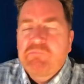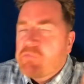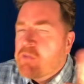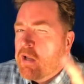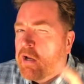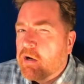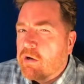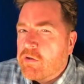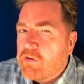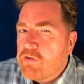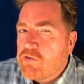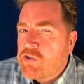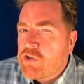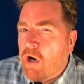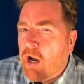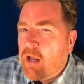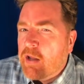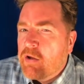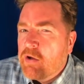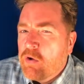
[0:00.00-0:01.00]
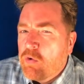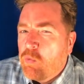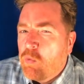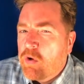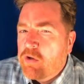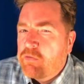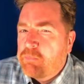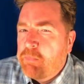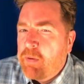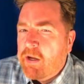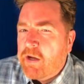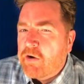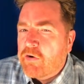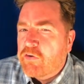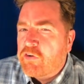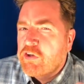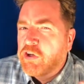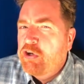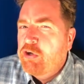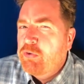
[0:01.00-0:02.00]
Here, you try. What's bigger,
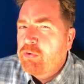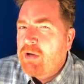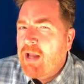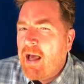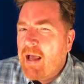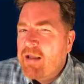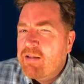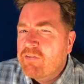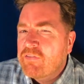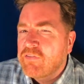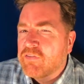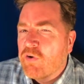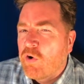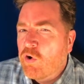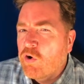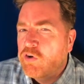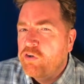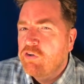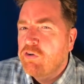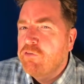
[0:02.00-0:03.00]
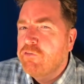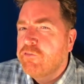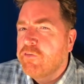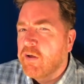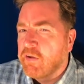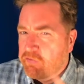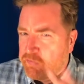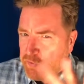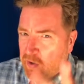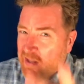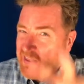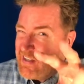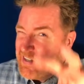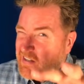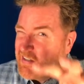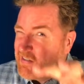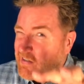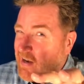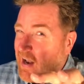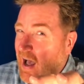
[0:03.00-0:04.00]
2/9 or 2/5, right? This
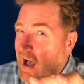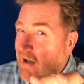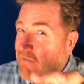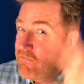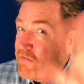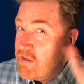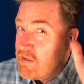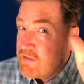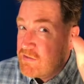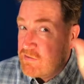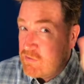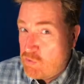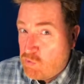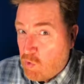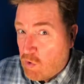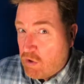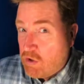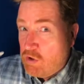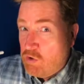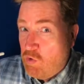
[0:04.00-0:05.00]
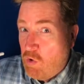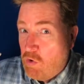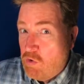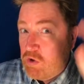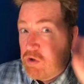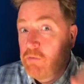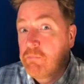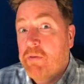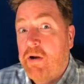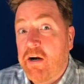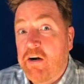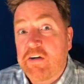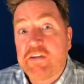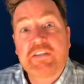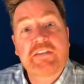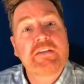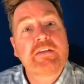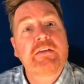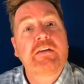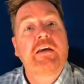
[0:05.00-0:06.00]
is an obvious quote unquote
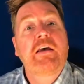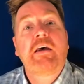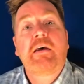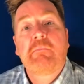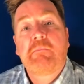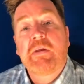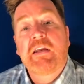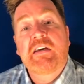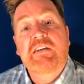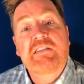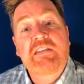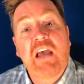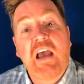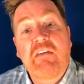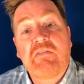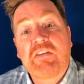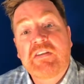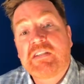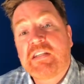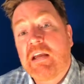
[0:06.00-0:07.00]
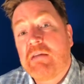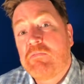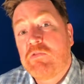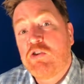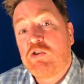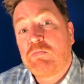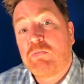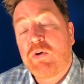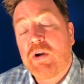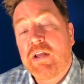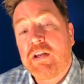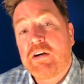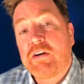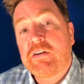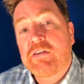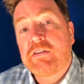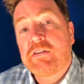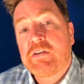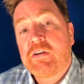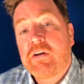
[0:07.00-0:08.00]
comparison because they have the same
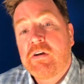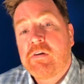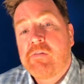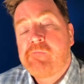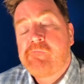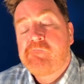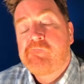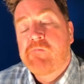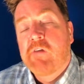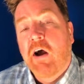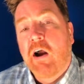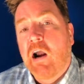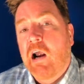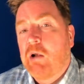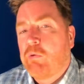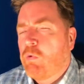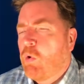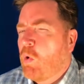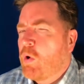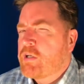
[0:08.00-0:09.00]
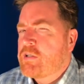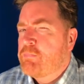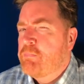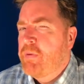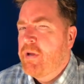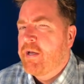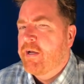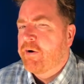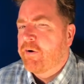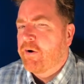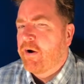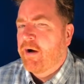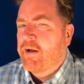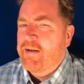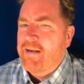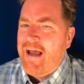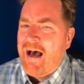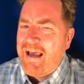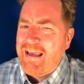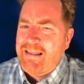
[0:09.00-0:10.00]
numerators. All right, well, what's bigger,
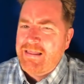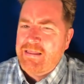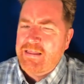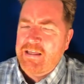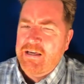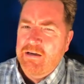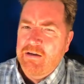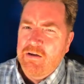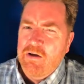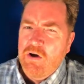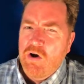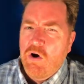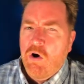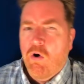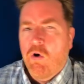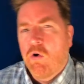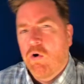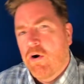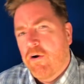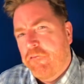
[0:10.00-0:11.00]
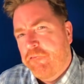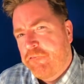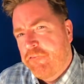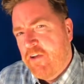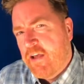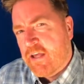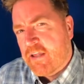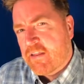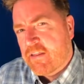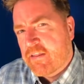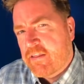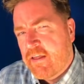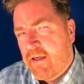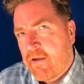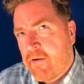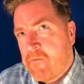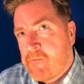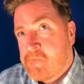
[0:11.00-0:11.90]
1/9 or 1/5?